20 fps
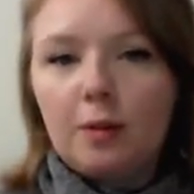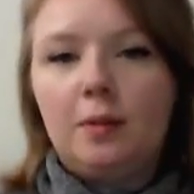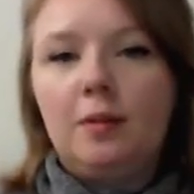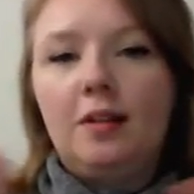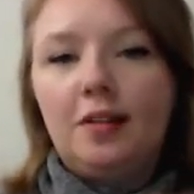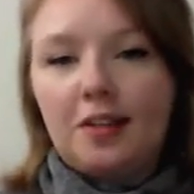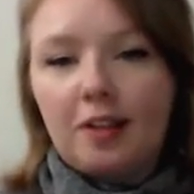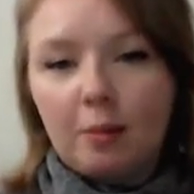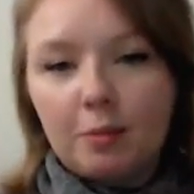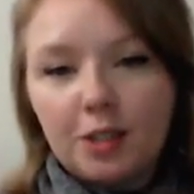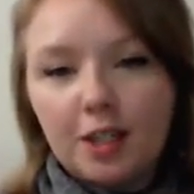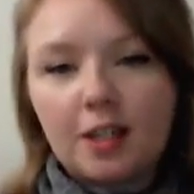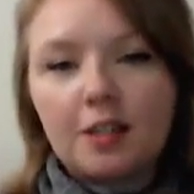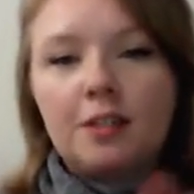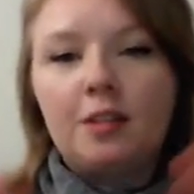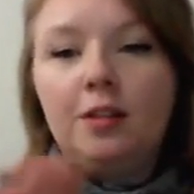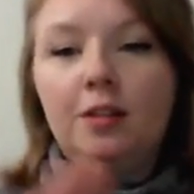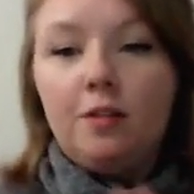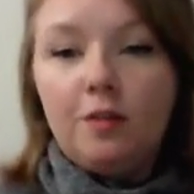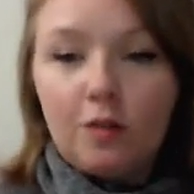subject,
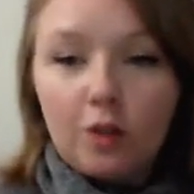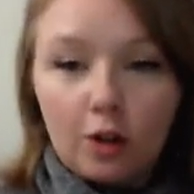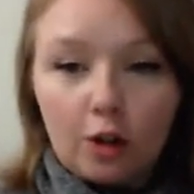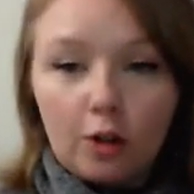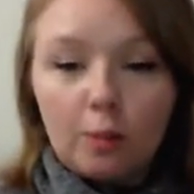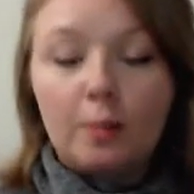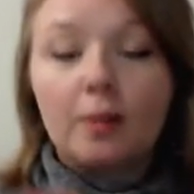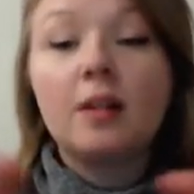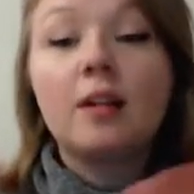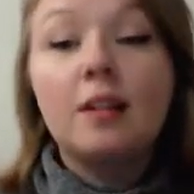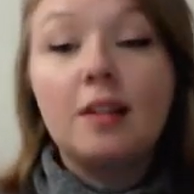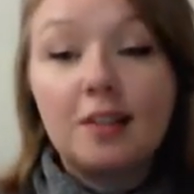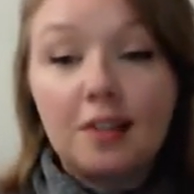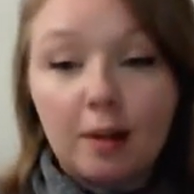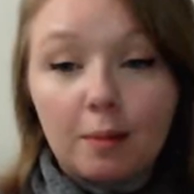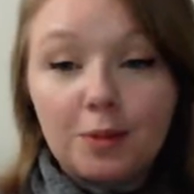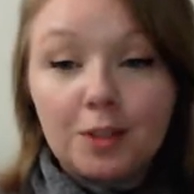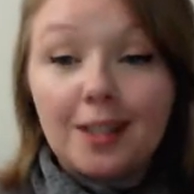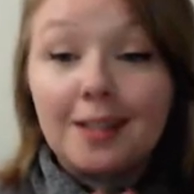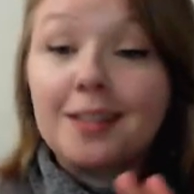verb,
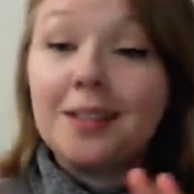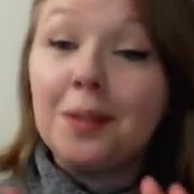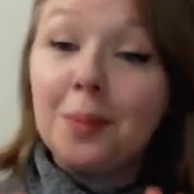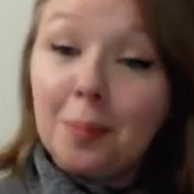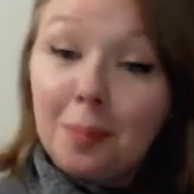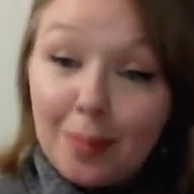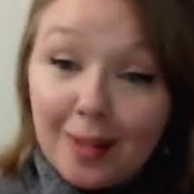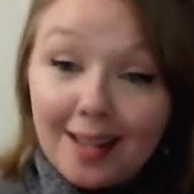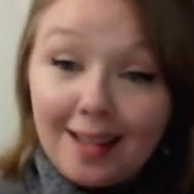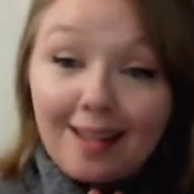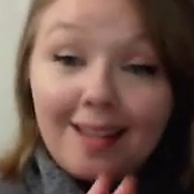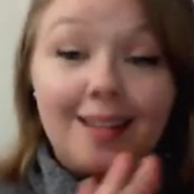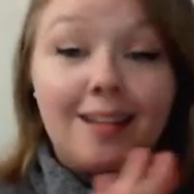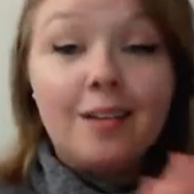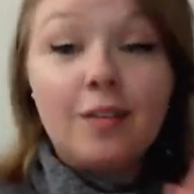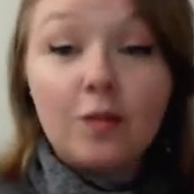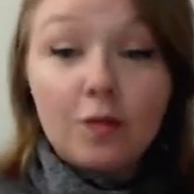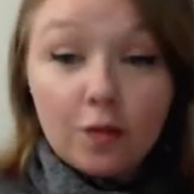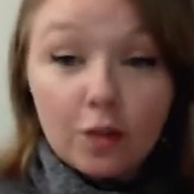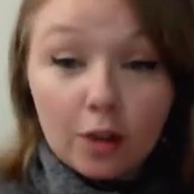subject, be,
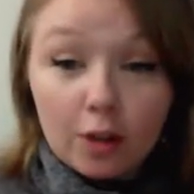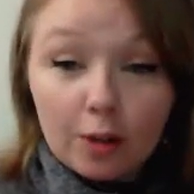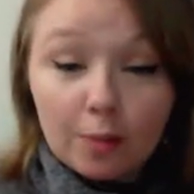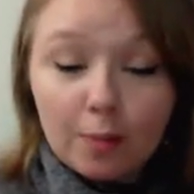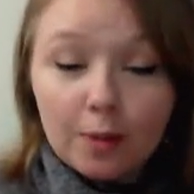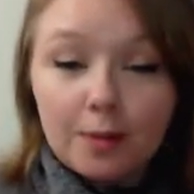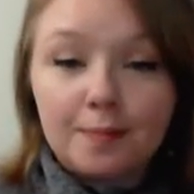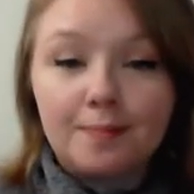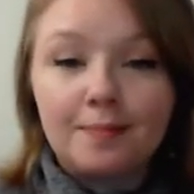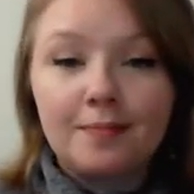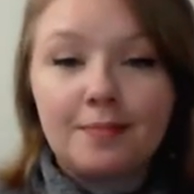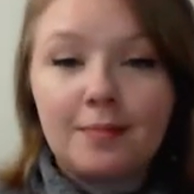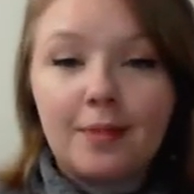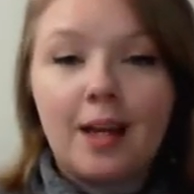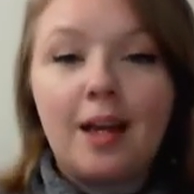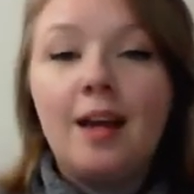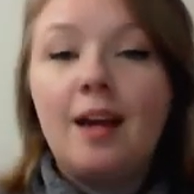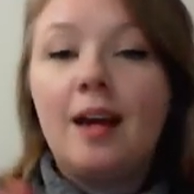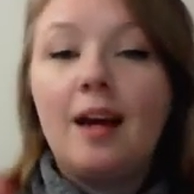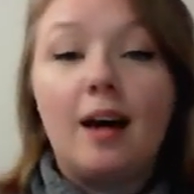verb.
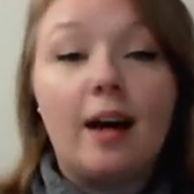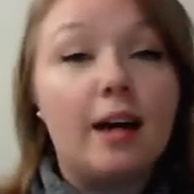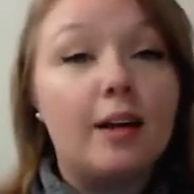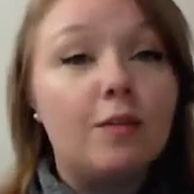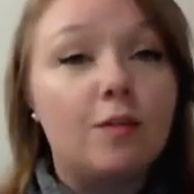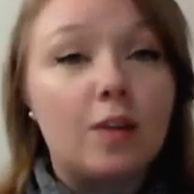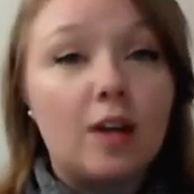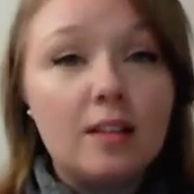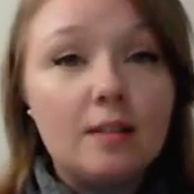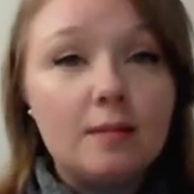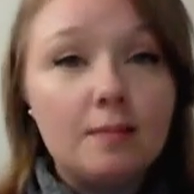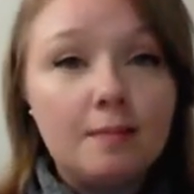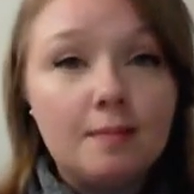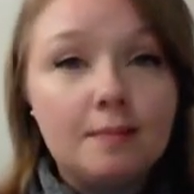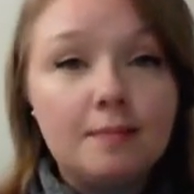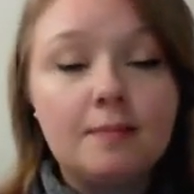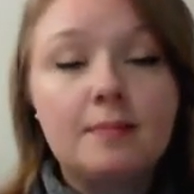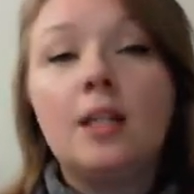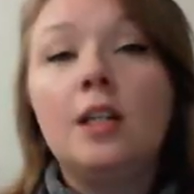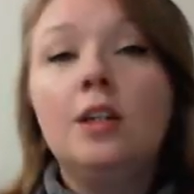I run,
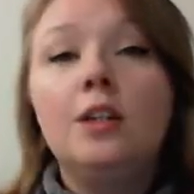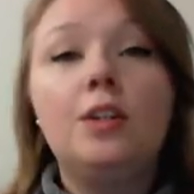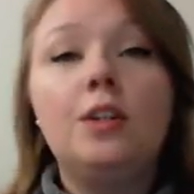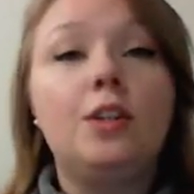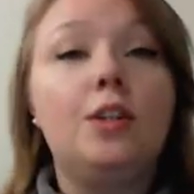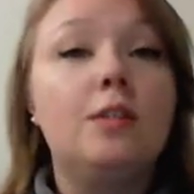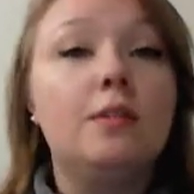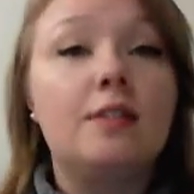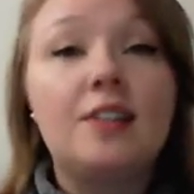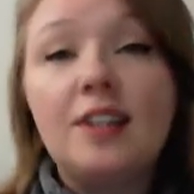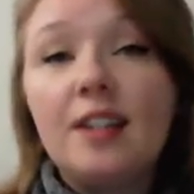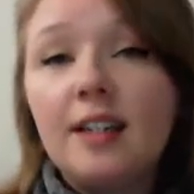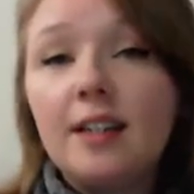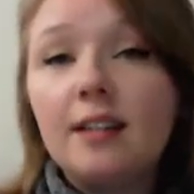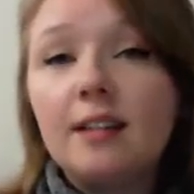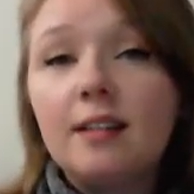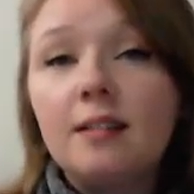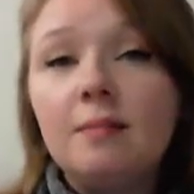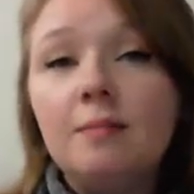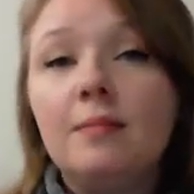you
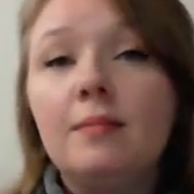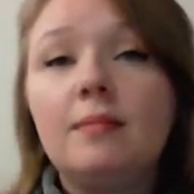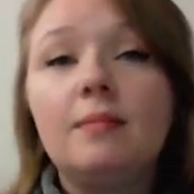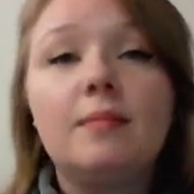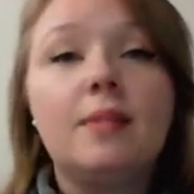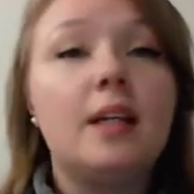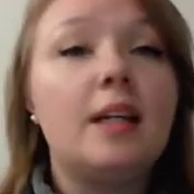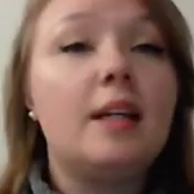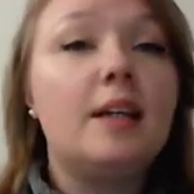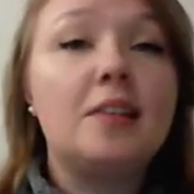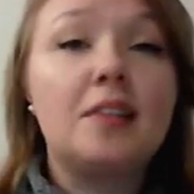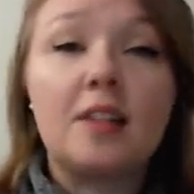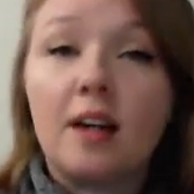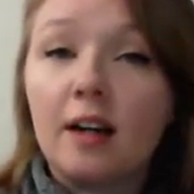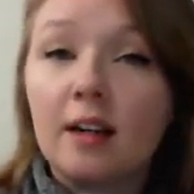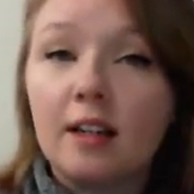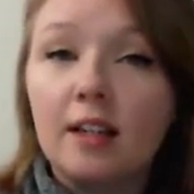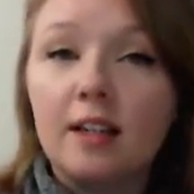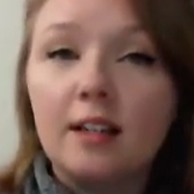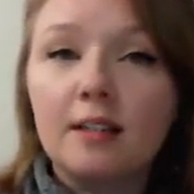sing, he's
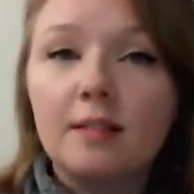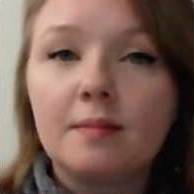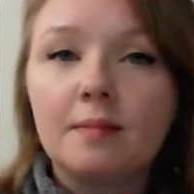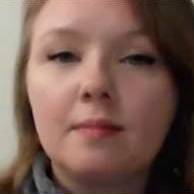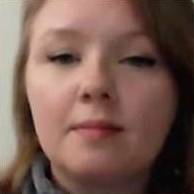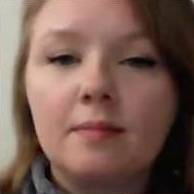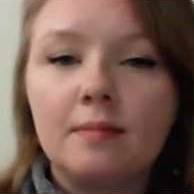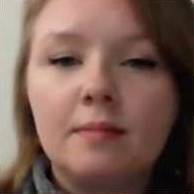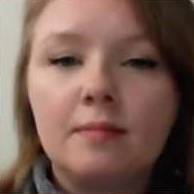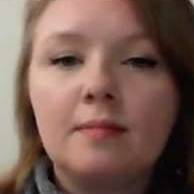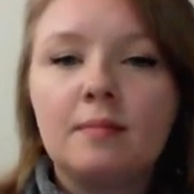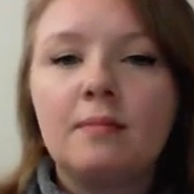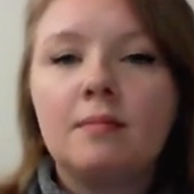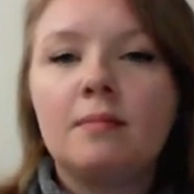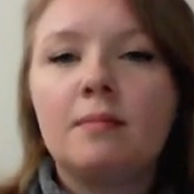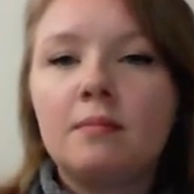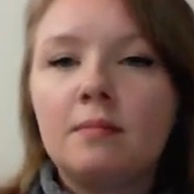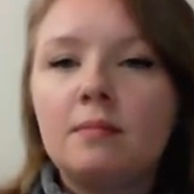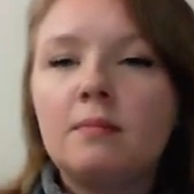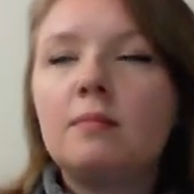talking.
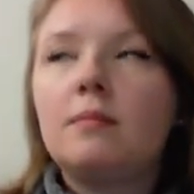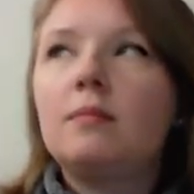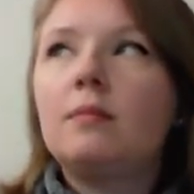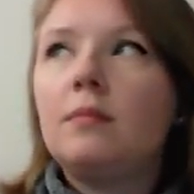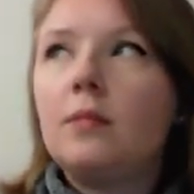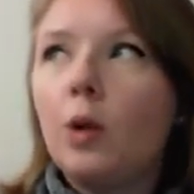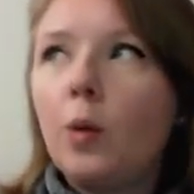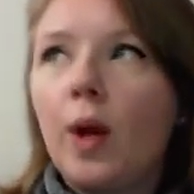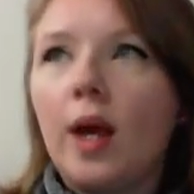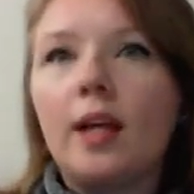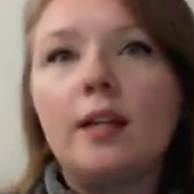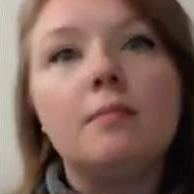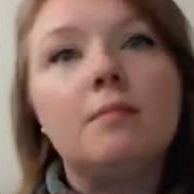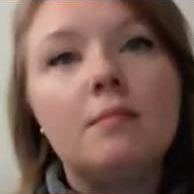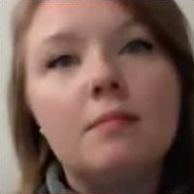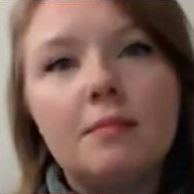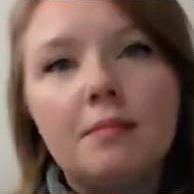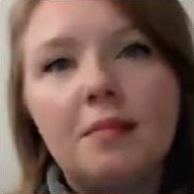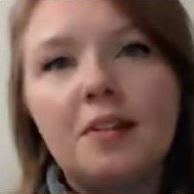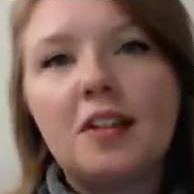Okay,
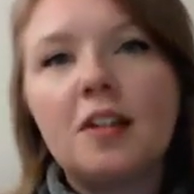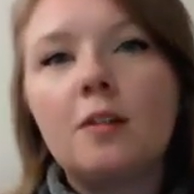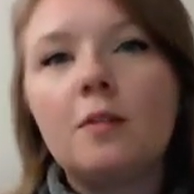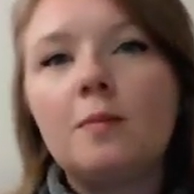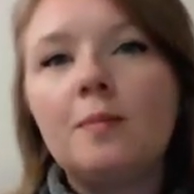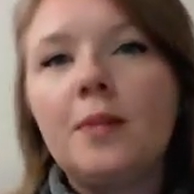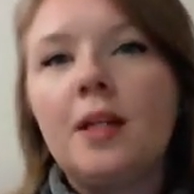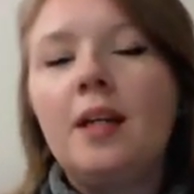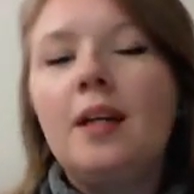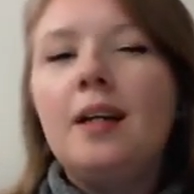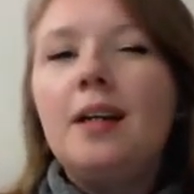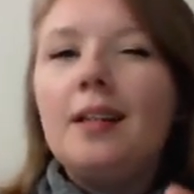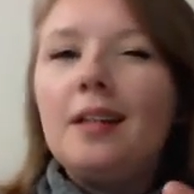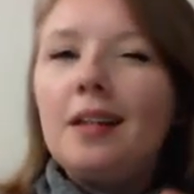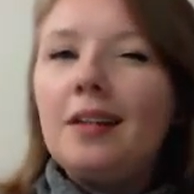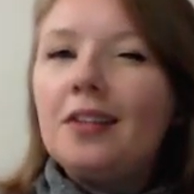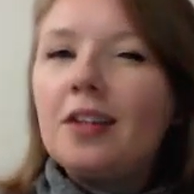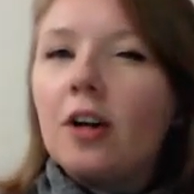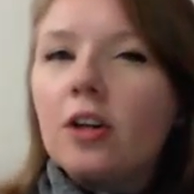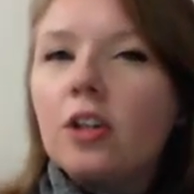so these
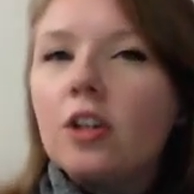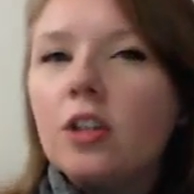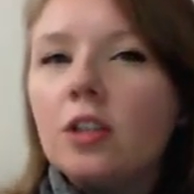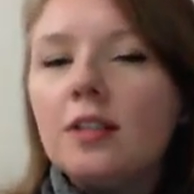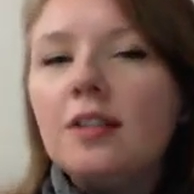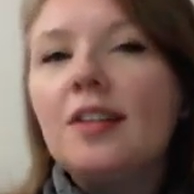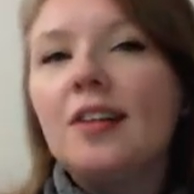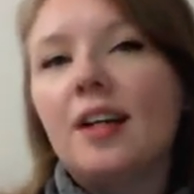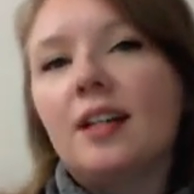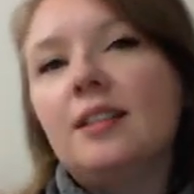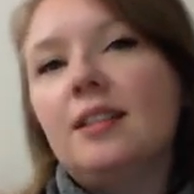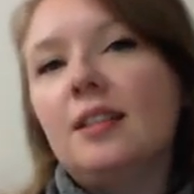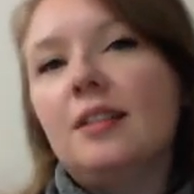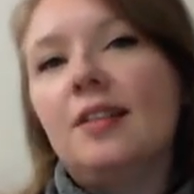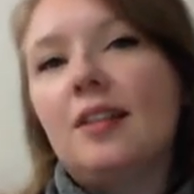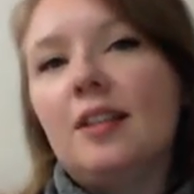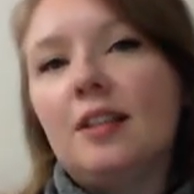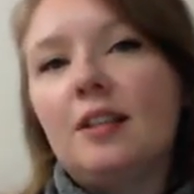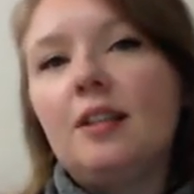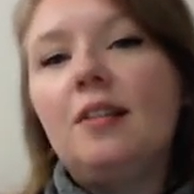are good
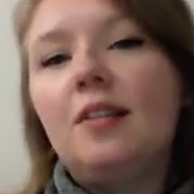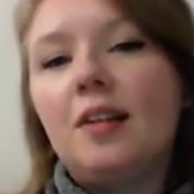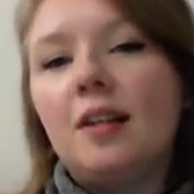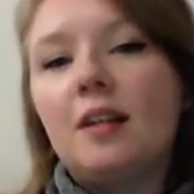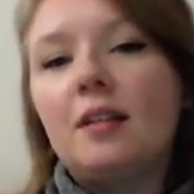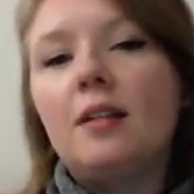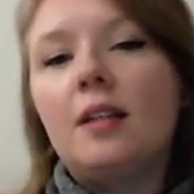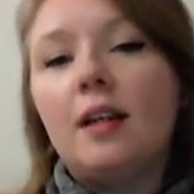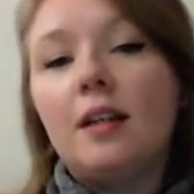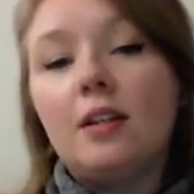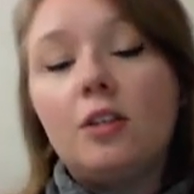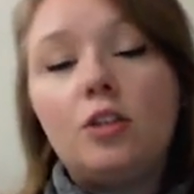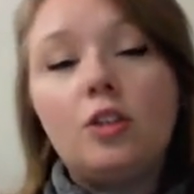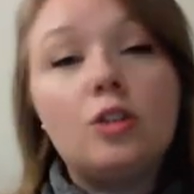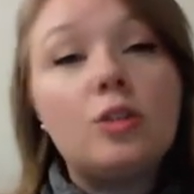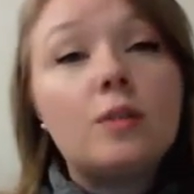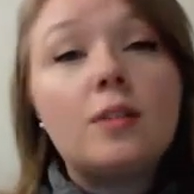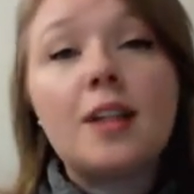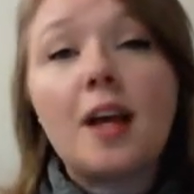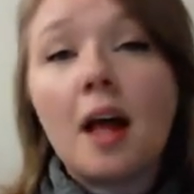sentences and they do
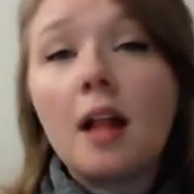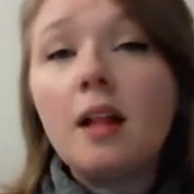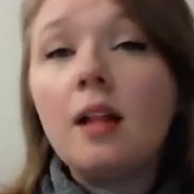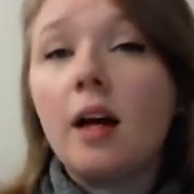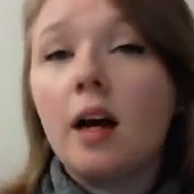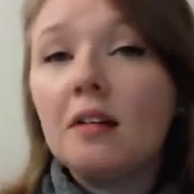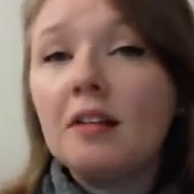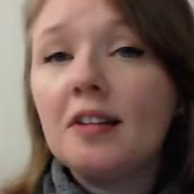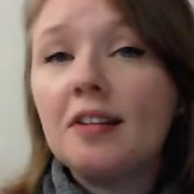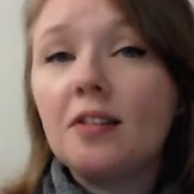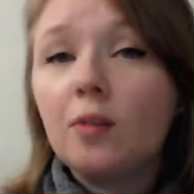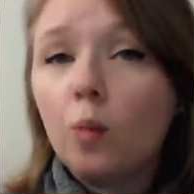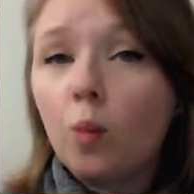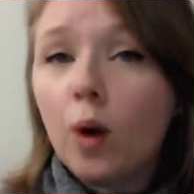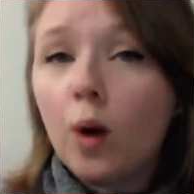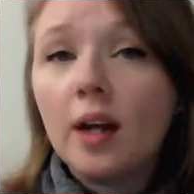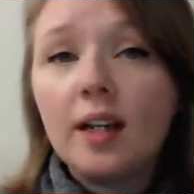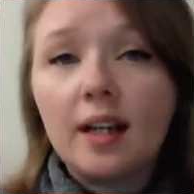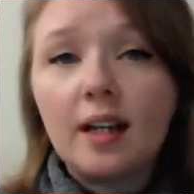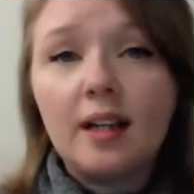tell us
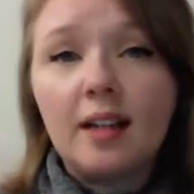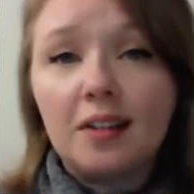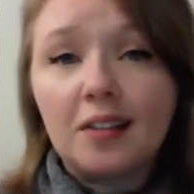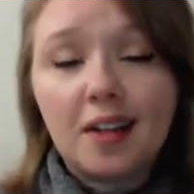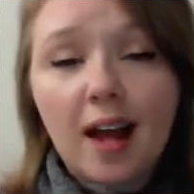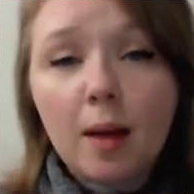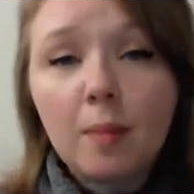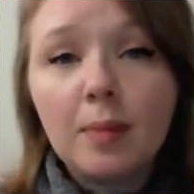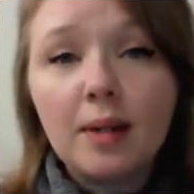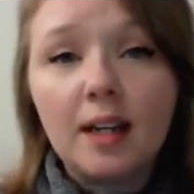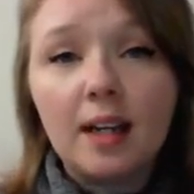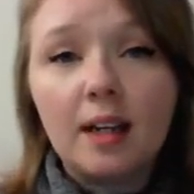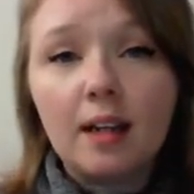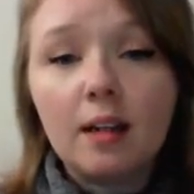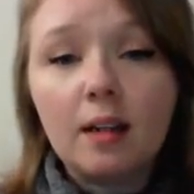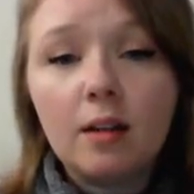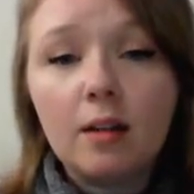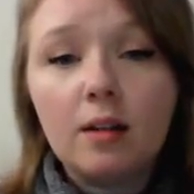what is happening,